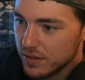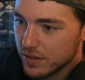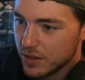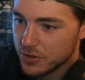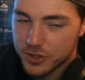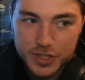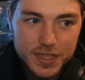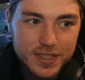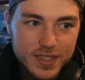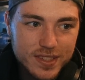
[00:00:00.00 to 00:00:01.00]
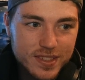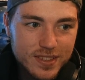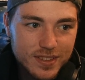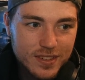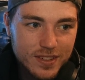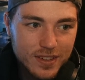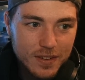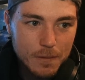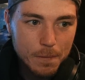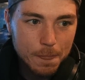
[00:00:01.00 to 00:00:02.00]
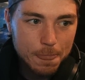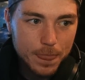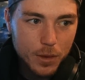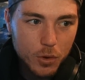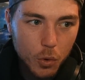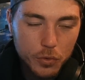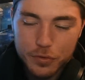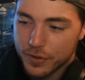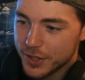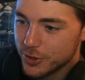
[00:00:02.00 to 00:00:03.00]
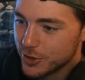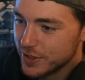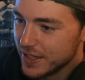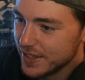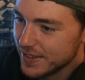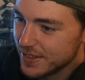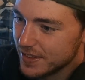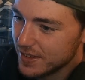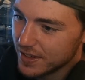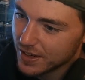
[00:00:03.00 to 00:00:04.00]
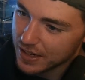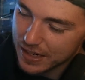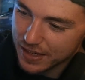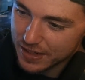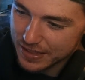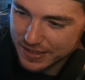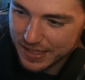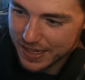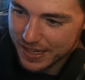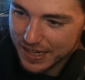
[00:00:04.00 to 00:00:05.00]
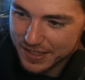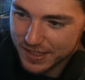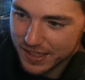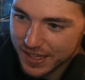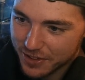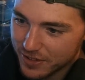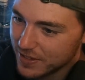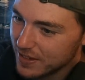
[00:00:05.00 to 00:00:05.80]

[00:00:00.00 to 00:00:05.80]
Oh, Jesus. Goldfish and... is that an axolotl?